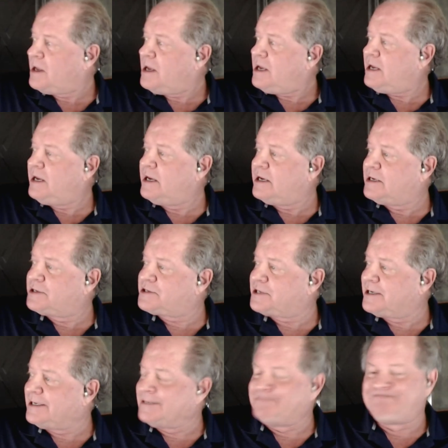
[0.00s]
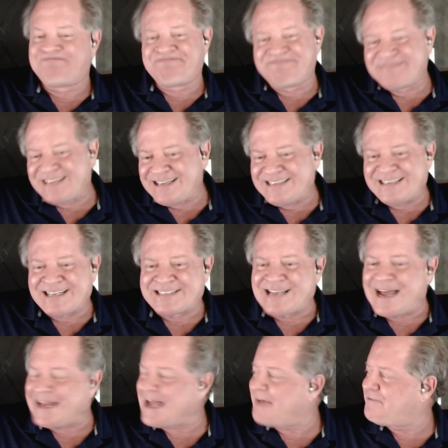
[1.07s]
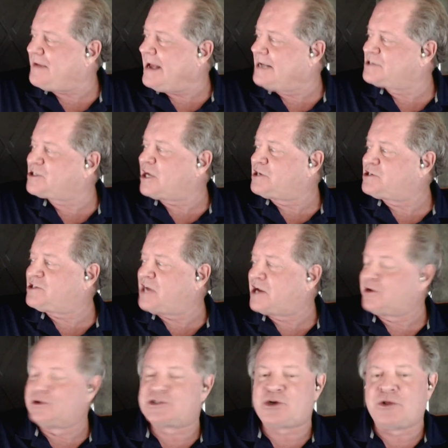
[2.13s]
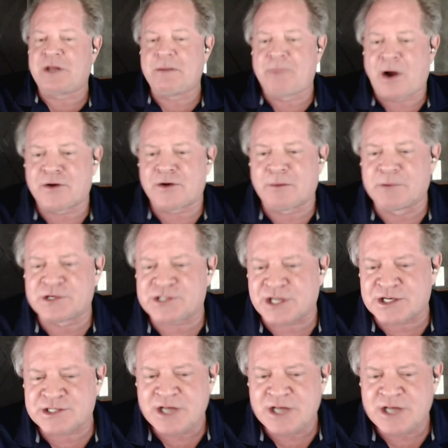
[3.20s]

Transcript: is does not have such signal. It's only bar number 6